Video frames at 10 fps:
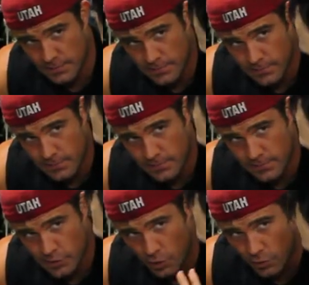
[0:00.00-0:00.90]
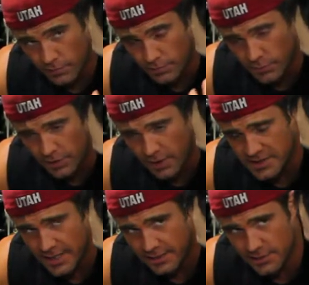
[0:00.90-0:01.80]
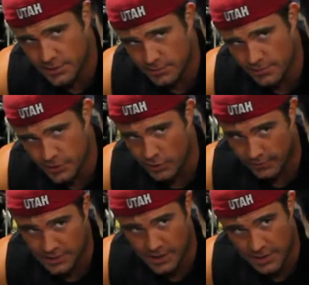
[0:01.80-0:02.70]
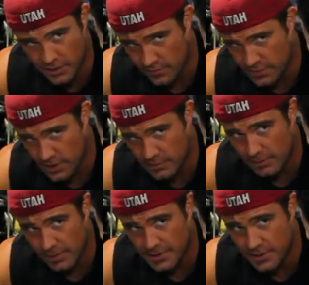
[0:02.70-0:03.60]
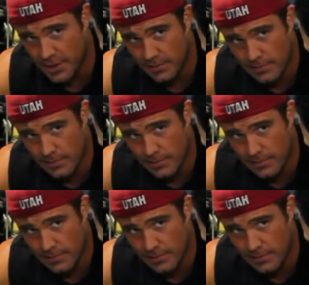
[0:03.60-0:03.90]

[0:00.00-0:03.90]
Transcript: Yes. So, yes, but you're not taking the serving size. Serving size probably less than that.